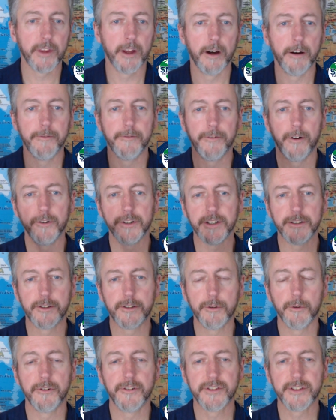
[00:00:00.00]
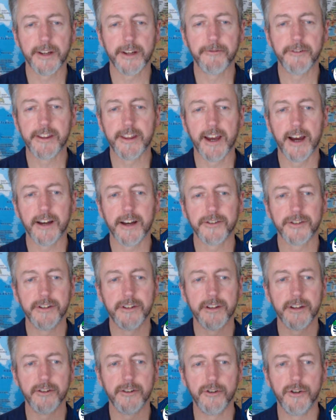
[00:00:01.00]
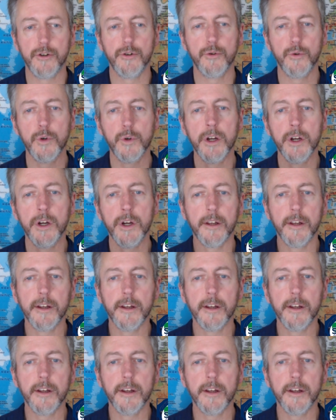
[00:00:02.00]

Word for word: of only 270,000 new